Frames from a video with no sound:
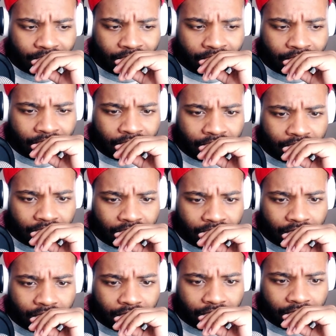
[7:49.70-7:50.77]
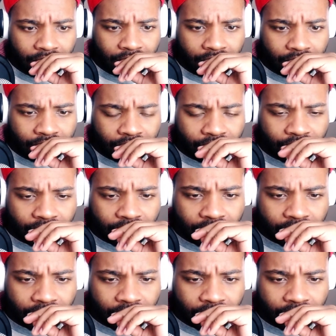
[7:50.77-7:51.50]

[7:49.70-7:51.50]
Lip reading: (silence)